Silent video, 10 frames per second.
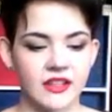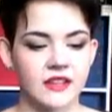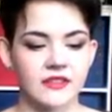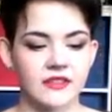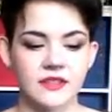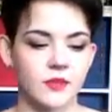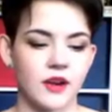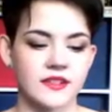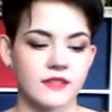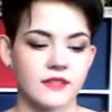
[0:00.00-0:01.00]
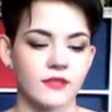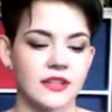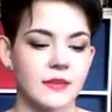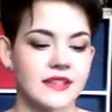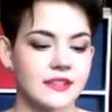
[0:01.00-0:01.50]
these products get really
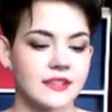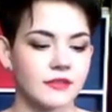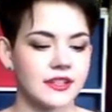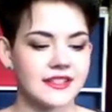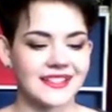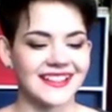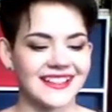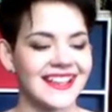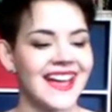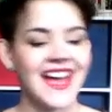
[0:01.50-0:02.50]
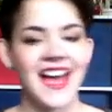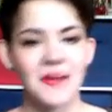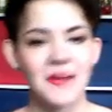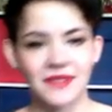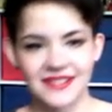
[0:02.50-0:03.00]
messy really easily,
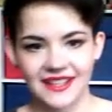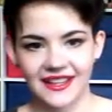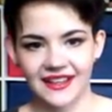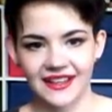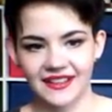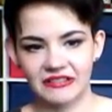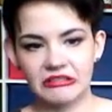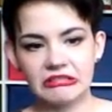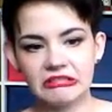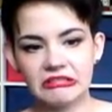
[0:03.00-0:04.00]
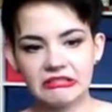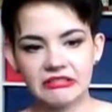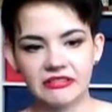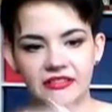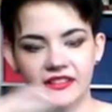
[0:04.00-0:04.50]
but it's like
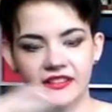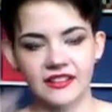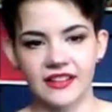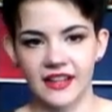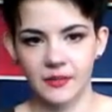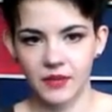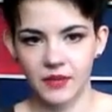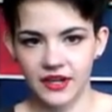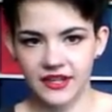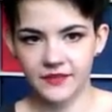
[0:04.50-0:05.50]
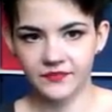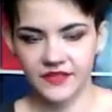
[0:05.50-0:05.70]
like a putty. It